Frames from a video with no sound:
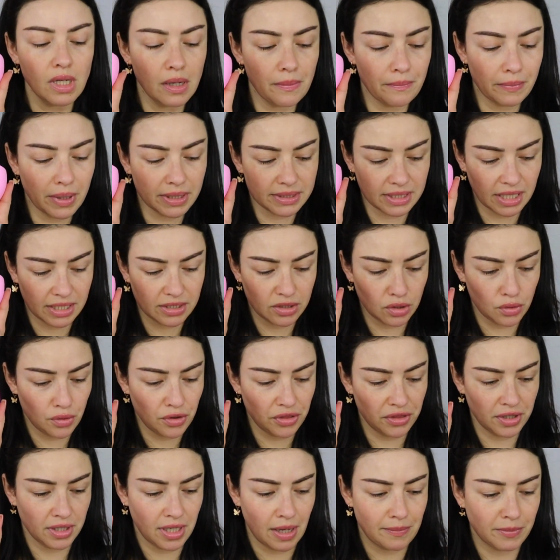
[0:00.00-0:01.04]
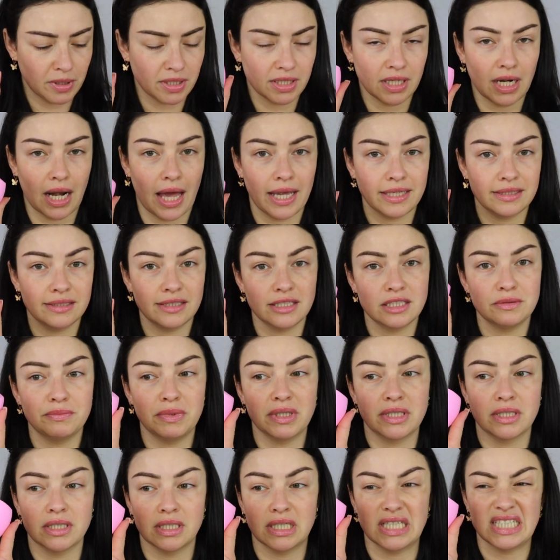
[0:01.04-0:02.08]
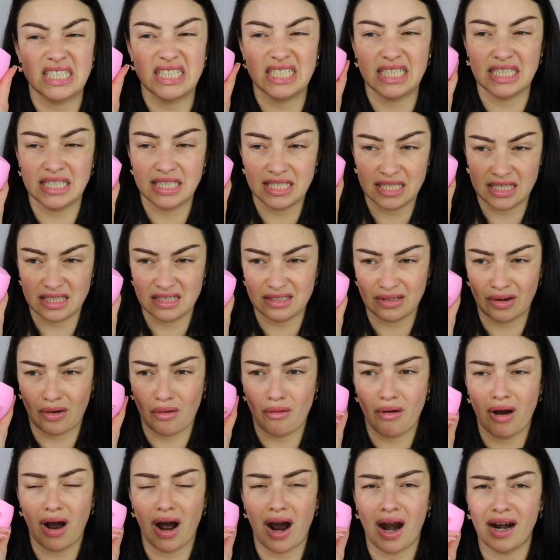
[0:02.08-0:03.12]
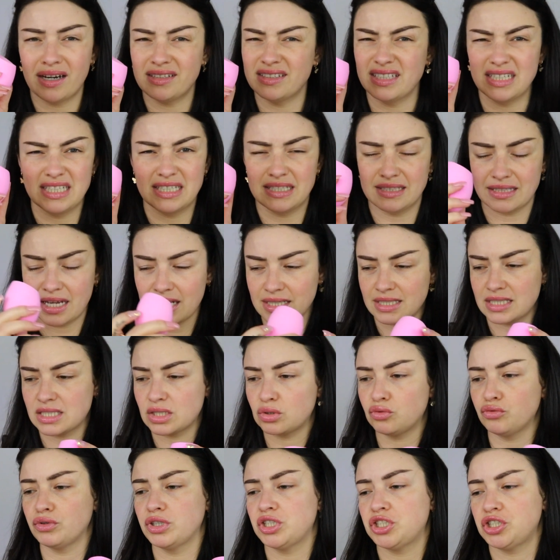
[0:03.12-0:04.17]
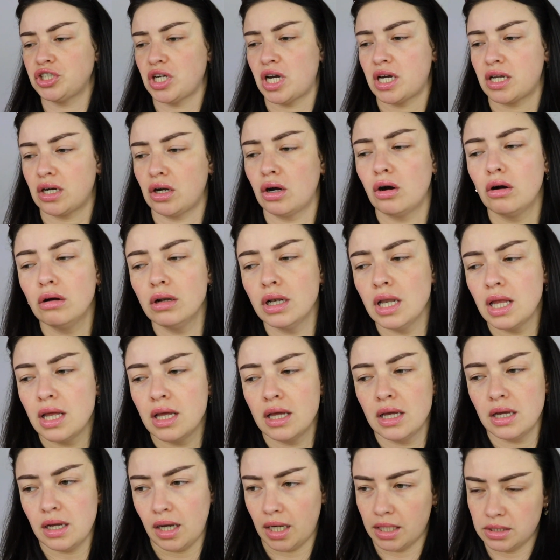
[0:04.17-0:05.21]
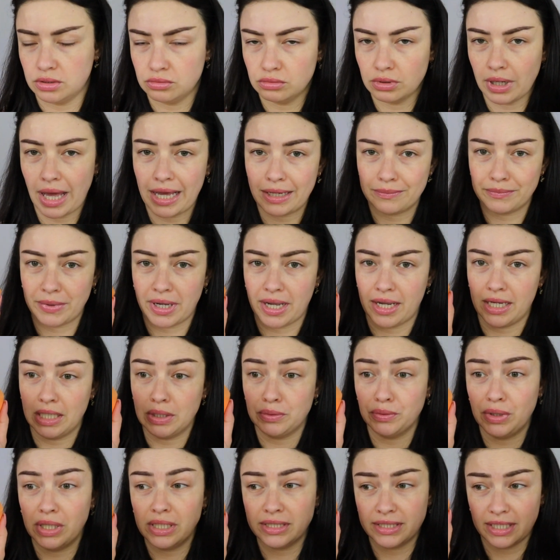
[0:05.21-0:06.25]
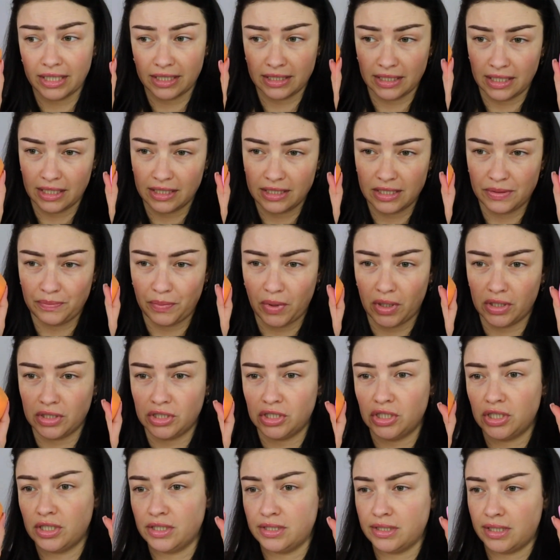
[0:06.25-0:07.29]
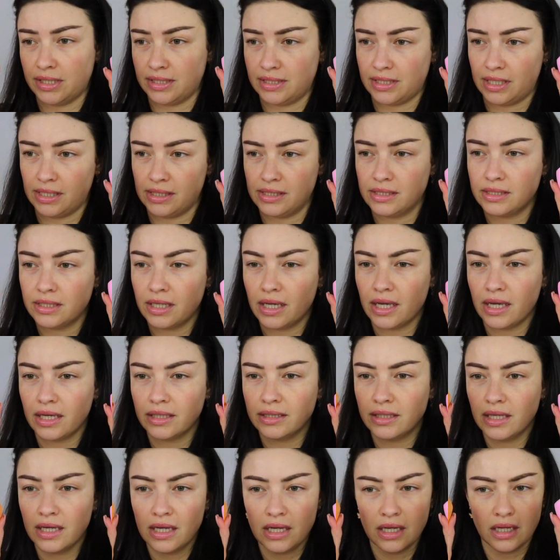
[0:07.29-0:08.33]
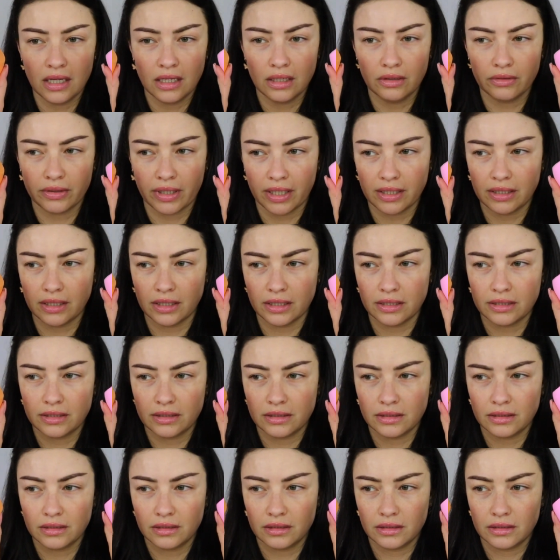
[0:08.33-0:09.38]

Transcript: but I don't think I'm gonna like this because it's so hard. It's not squishy at all. I do like my Real Technique sponges, as I said. Look at this.